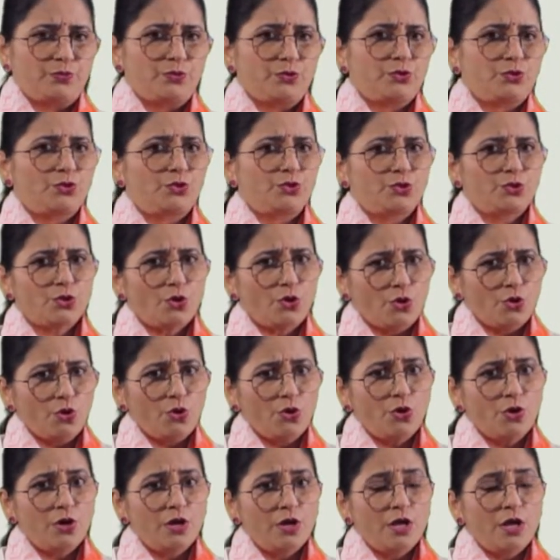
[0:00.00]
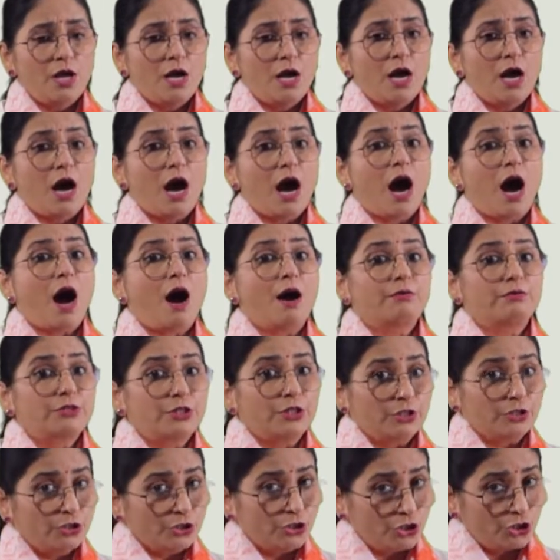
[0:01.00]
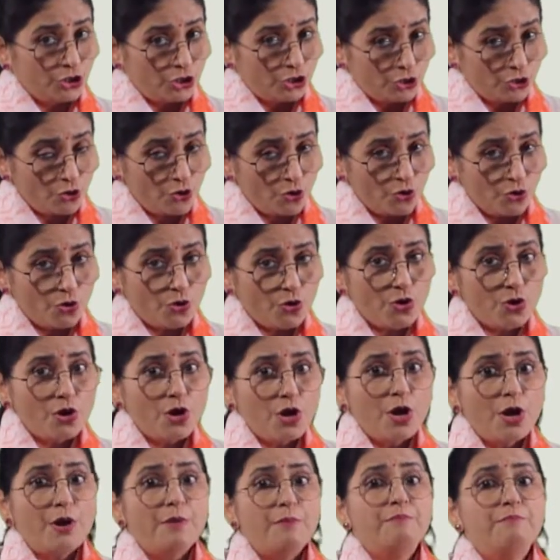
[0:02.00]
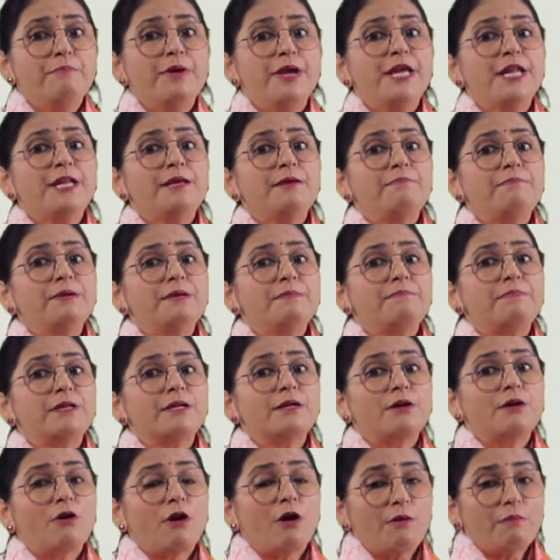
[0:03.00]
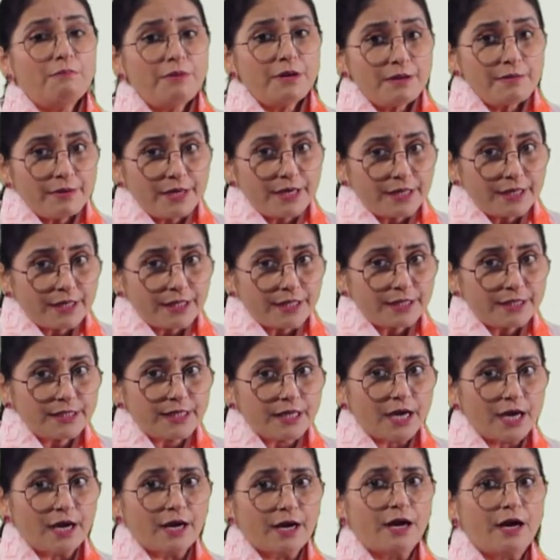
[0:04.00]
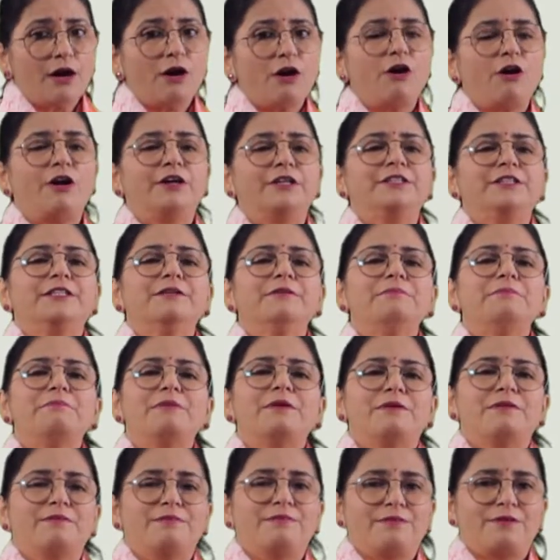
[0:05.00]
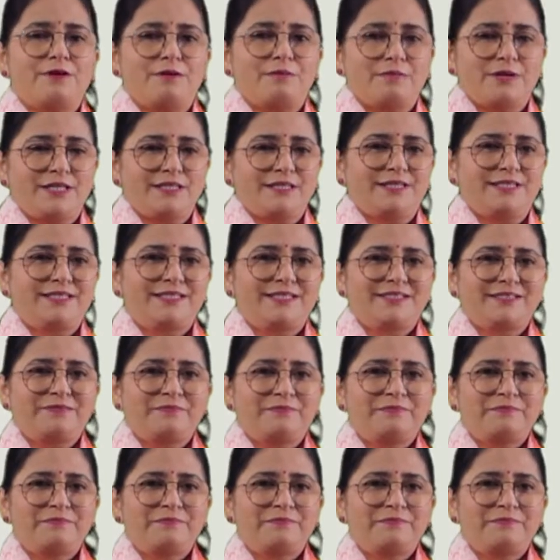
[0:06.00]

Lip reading: So, after the show, many people complimented Sarah on the performance.